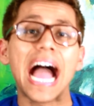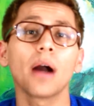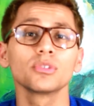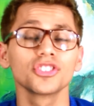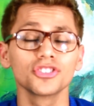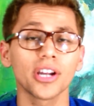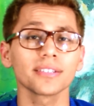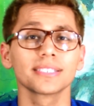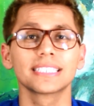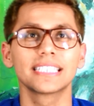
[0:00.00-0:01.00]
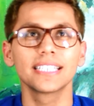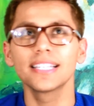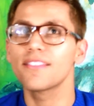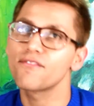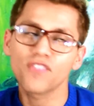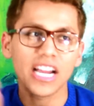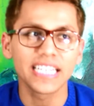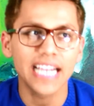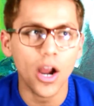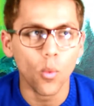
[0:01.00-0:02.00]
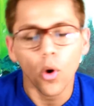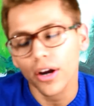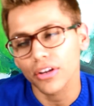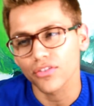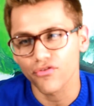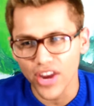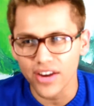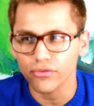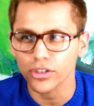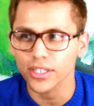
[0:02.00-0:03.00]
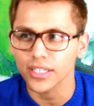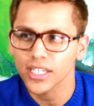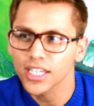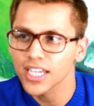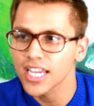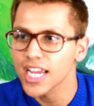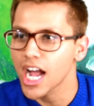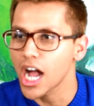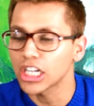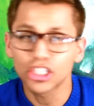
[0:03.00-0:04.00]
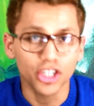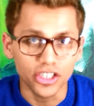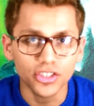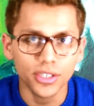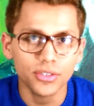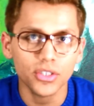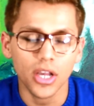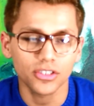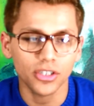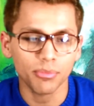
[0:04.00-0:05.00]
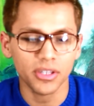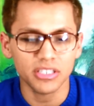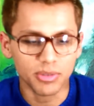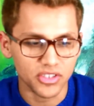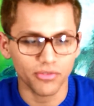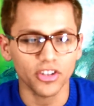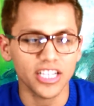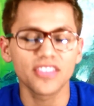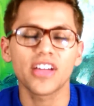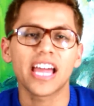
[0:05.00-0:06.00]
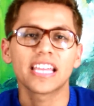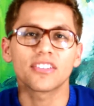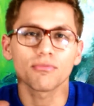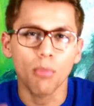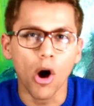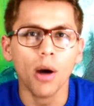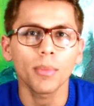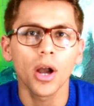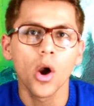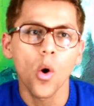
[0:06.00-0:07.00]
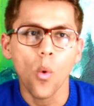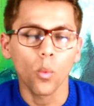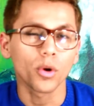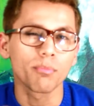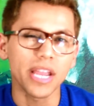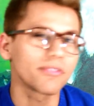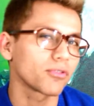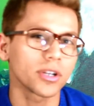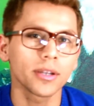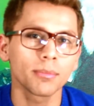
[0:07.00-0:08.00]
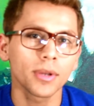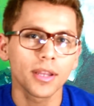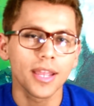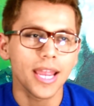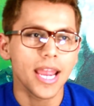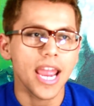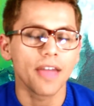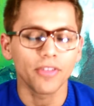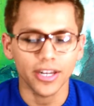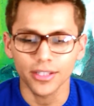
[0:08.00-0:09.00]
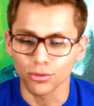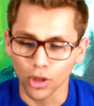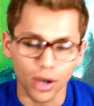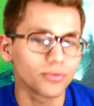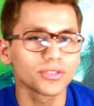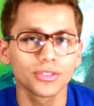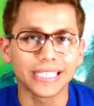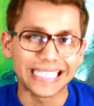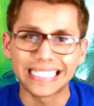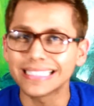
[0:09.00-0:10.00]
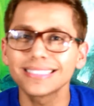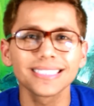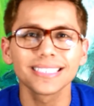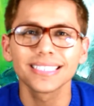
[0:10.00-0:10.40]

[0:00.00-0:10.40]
I would suggest finding out what his favorite dishes, something specifically that his mom would make for him and that he loves to eat,